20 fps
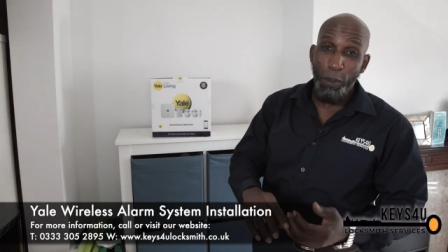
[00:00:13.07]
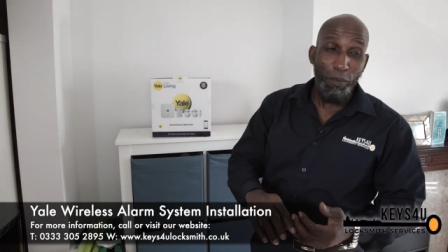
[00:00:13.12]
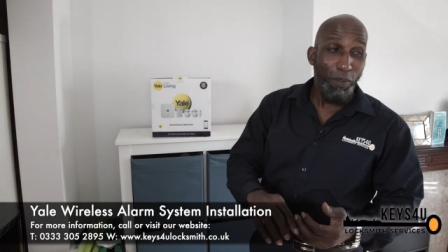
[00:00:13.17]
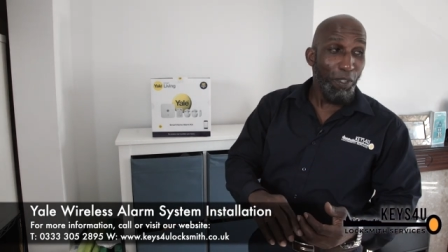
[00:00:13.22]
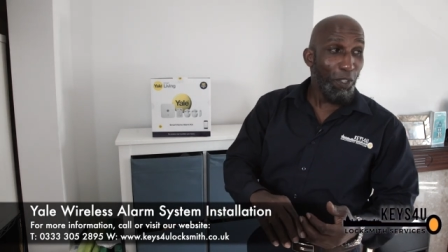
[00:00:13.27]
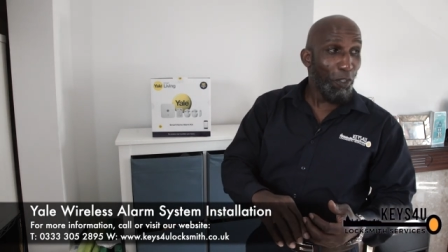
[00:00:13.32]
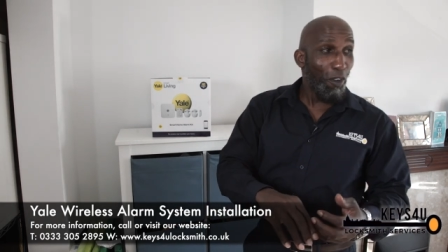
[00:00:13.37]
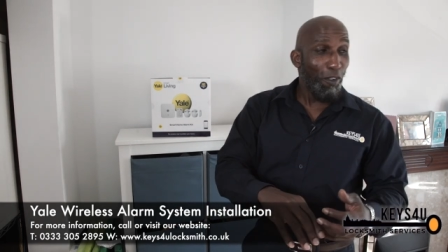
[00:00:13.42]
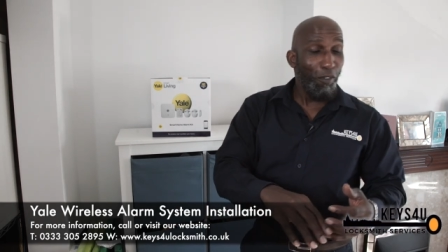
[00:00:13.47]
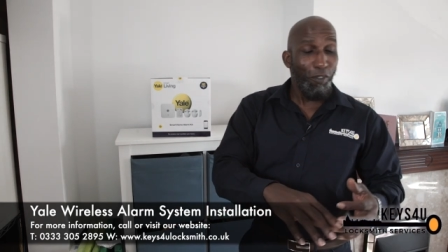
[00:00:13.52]

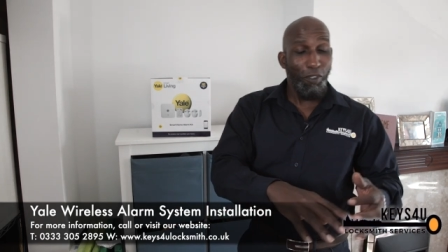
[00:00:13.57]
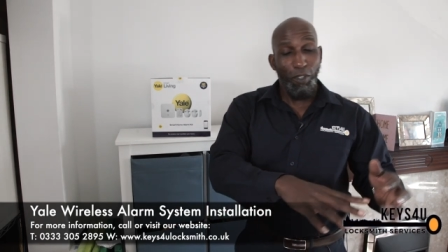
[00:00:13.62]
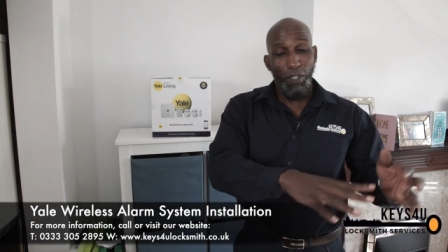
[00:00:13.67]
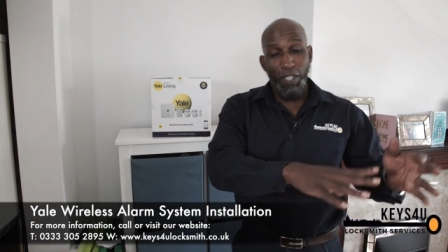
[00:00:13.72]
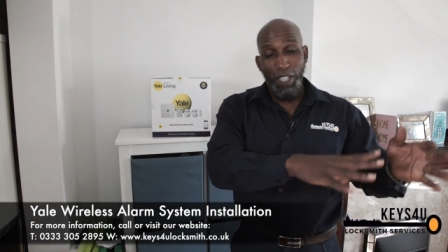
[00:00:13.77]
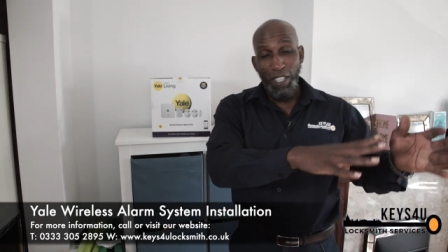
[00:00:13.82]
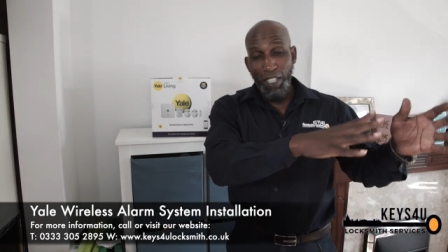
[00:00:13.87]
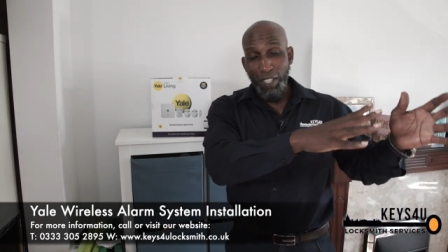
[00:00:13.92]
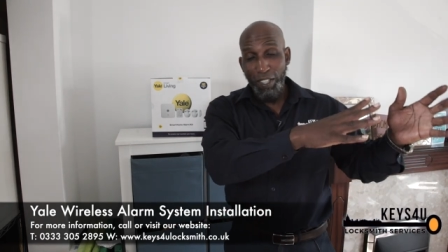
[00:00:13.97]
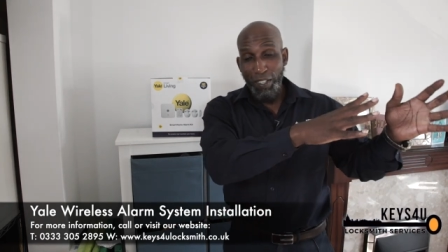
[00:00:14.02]
we've gone through
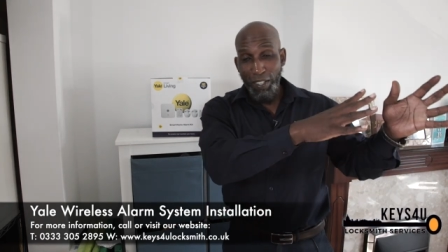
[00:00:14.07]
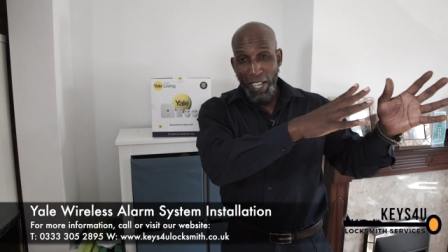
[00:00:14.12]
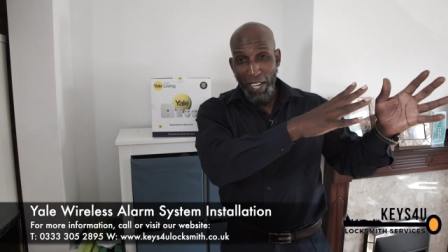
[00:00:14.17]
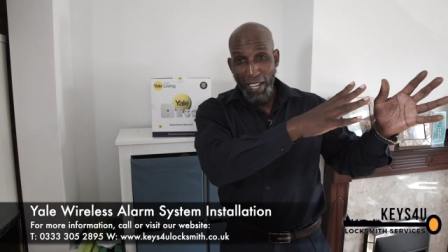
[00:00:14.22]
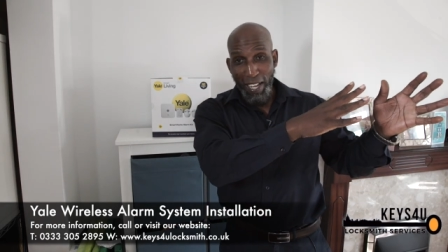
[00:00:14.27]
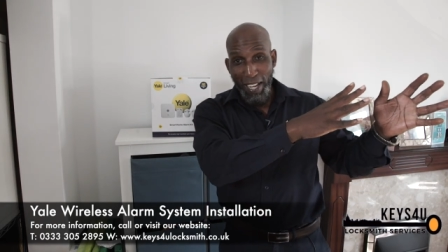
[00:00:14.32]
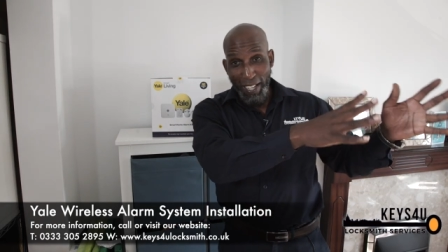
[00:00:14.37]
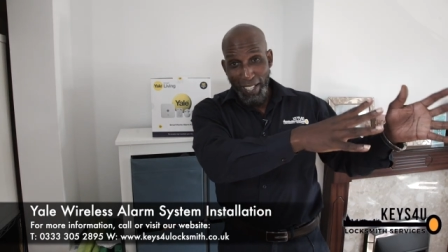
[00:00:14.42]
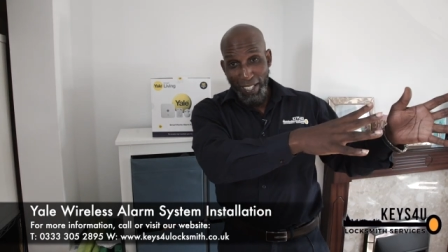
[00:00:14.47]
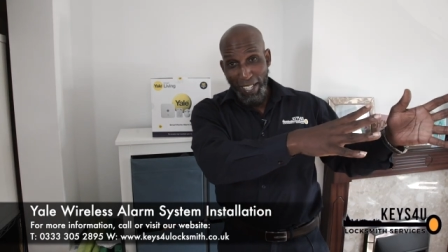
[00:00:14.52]
the eh,
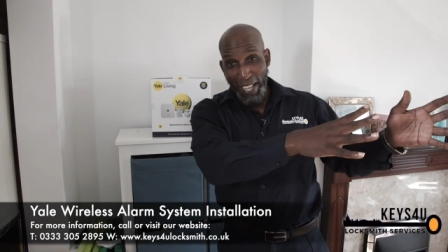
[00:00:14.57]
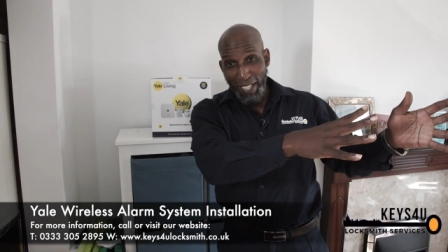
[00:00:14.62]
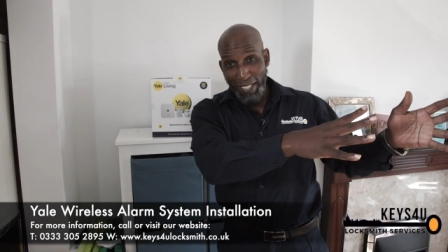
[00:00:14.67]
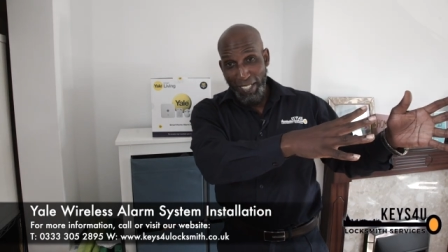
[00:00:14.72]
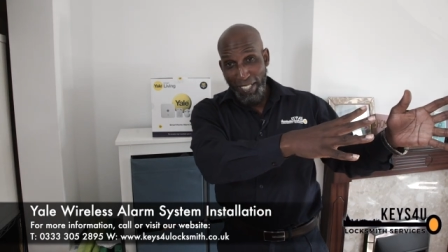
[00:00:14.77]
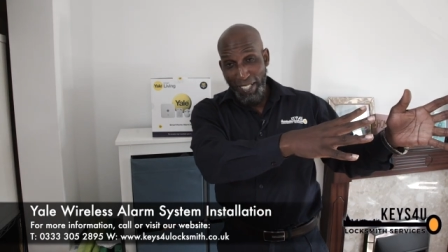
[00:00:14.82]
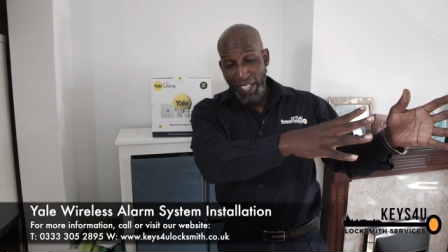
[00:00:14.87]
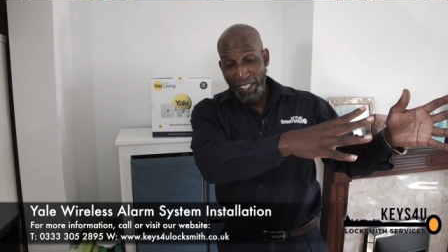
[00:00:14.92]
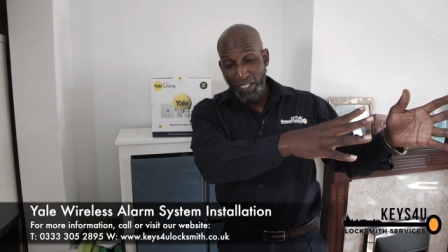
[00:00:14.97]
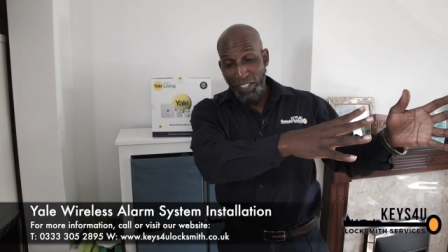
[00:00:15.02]
eh, eh,
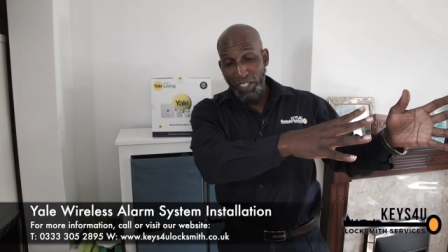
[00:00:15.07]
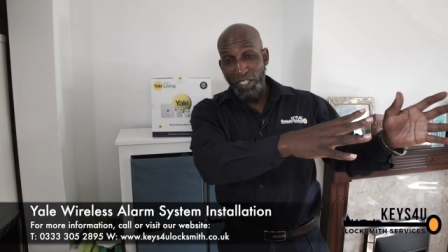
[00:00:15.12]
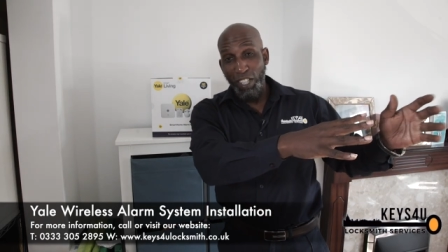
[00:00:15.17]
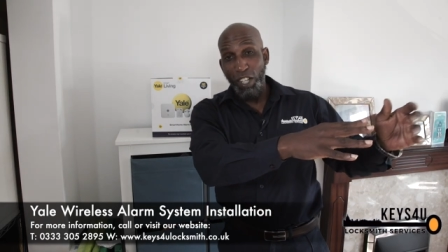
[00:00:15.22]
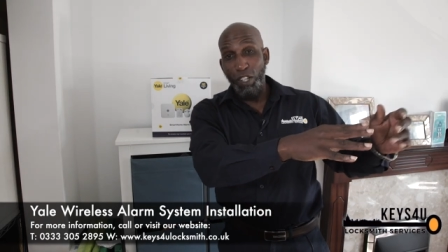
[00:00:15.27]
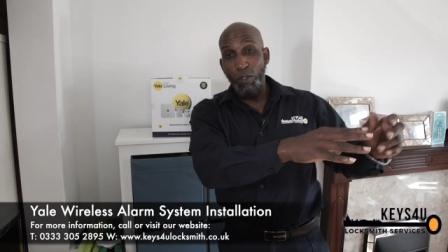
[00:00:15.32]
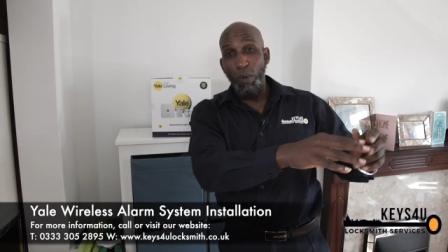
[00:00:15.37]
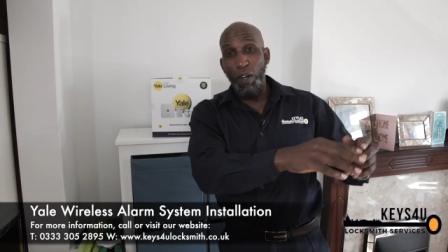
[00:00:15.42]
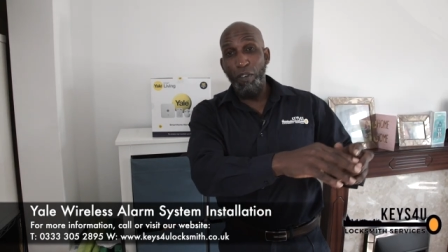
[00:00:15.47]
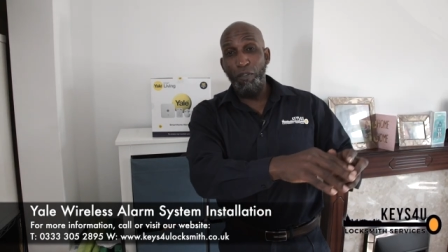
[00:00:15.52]
Conexis
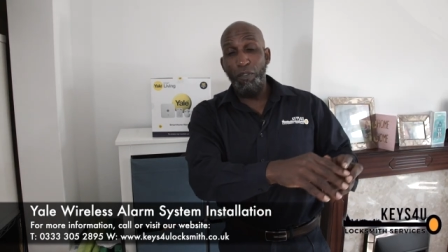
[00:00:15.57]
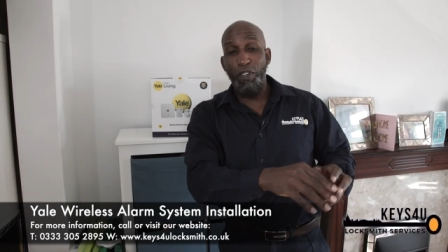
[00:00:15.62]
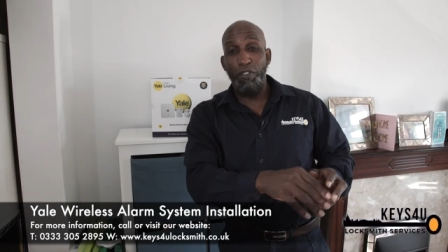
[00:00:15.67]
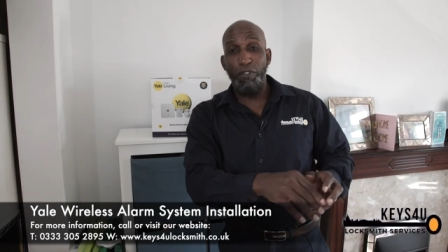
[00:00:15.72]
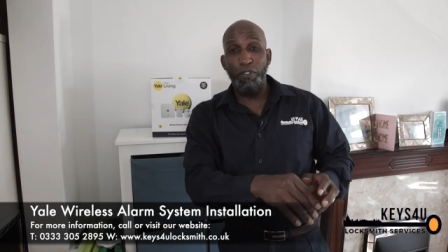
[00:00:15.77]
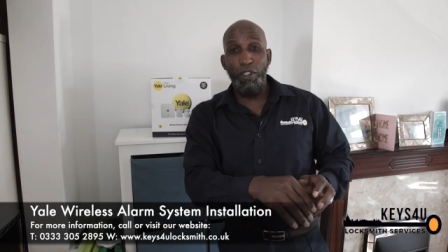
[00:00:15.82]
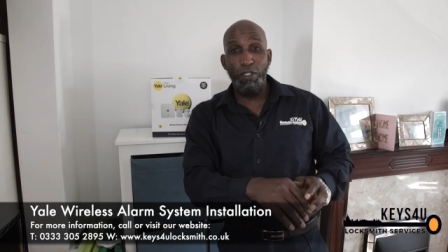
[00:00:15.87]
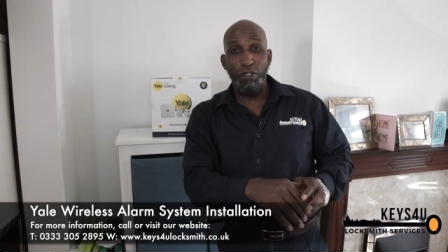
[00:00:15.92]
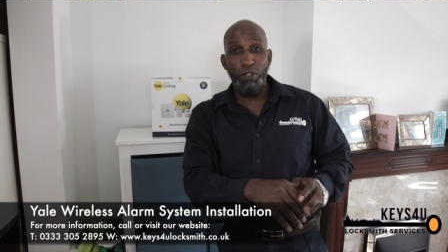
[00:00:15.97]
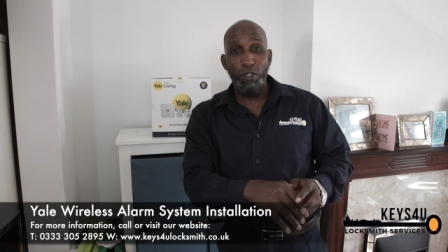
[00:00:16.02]
L1 for the
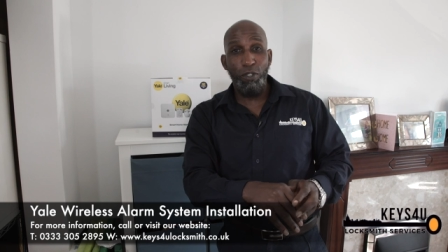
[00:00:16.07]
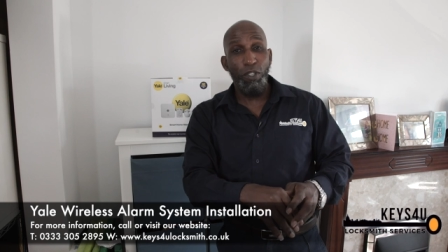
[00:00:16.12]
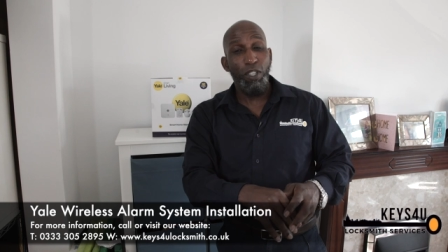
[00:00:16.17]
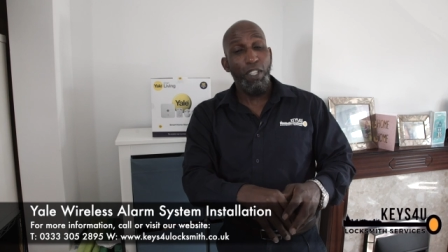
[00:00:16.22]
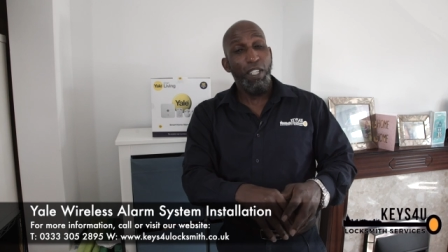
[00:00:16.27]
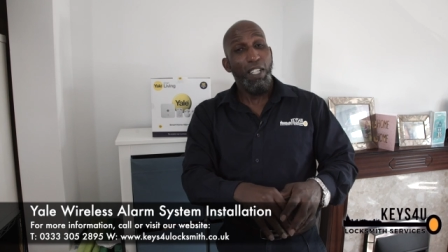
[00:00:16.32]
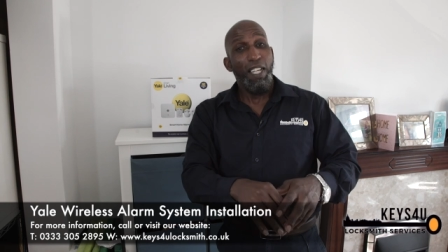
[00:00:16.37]
front door